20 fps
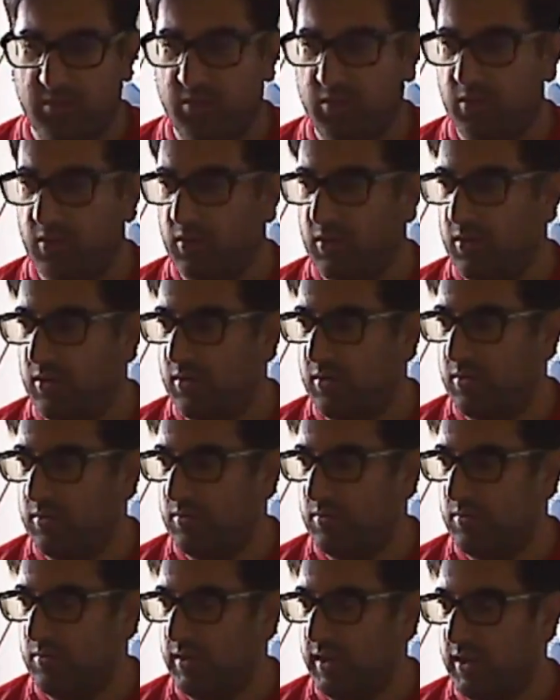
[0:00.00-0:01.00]
or
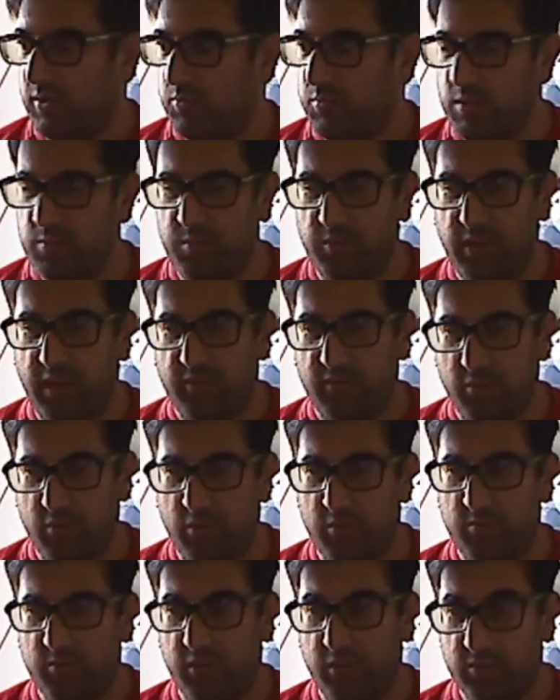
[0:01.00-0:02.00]
like people have their
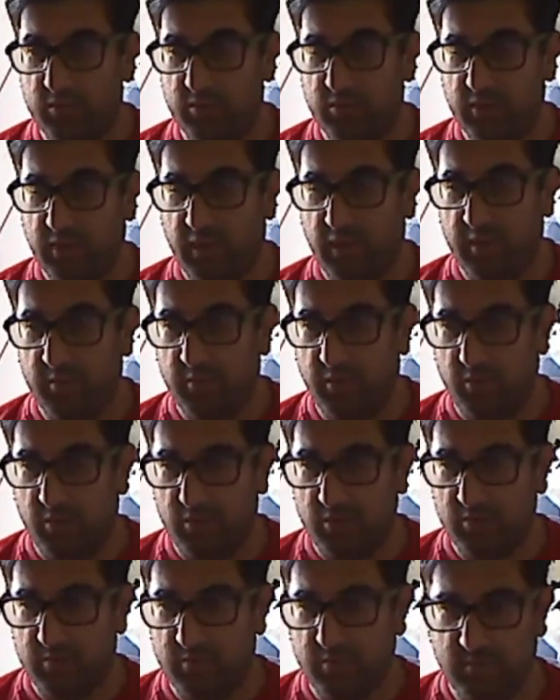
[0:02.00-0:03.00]
own local game, their
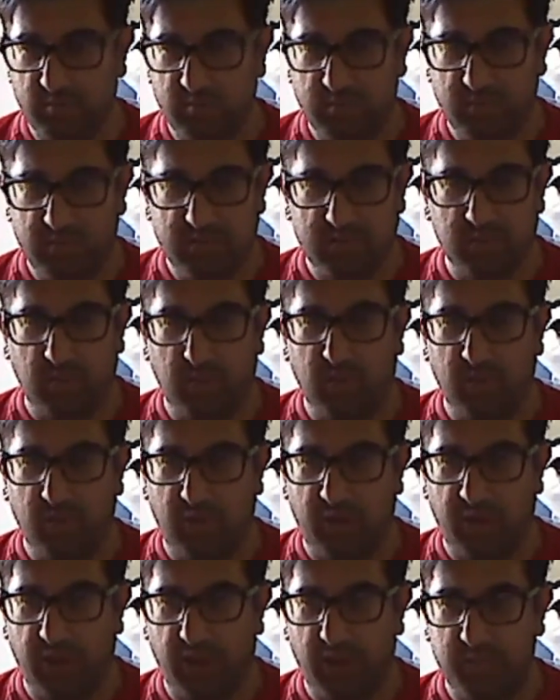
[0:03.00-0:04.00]
own smaller
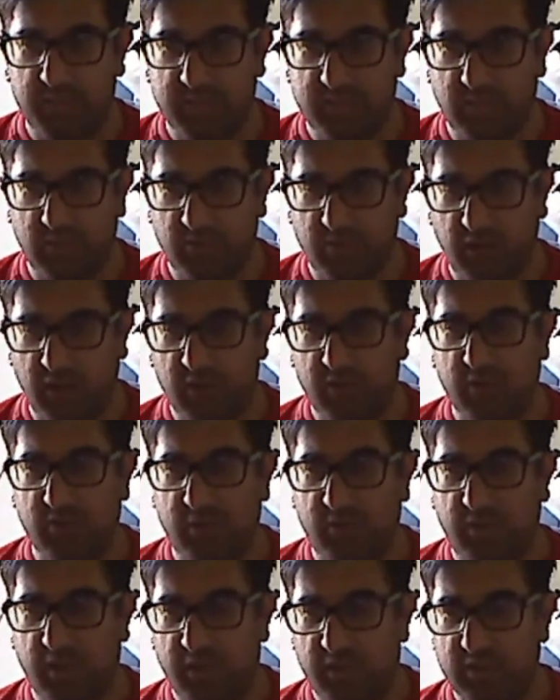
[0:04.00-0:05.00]
apps, their own other
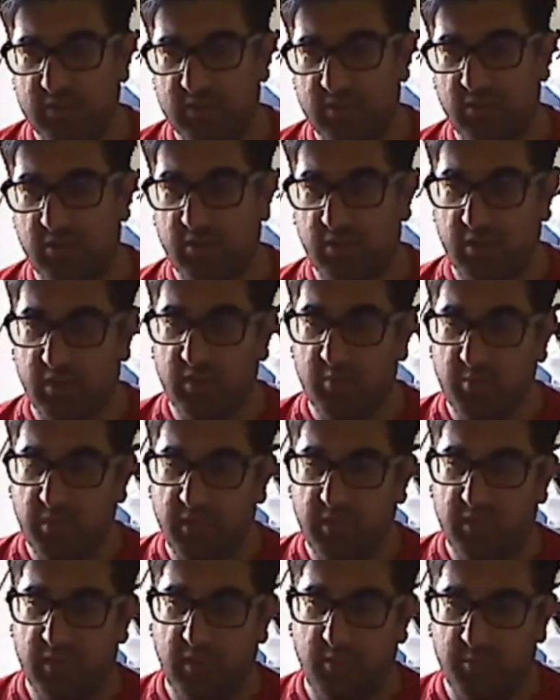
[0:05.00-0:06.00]
things that are going to
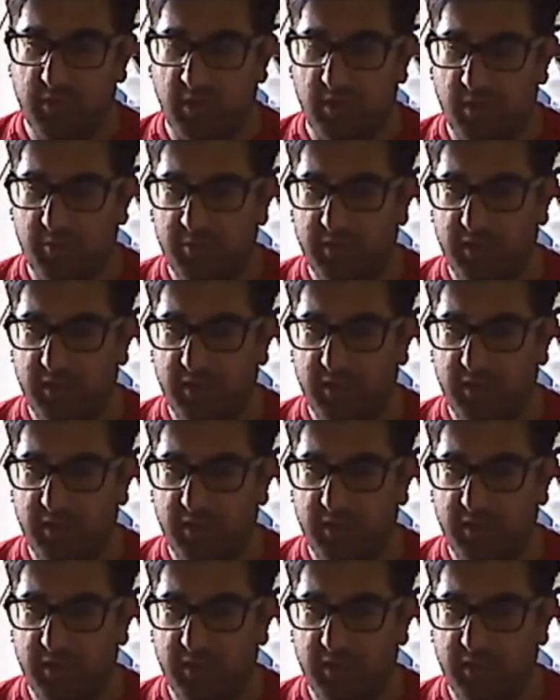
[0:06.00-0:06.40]
be coming up.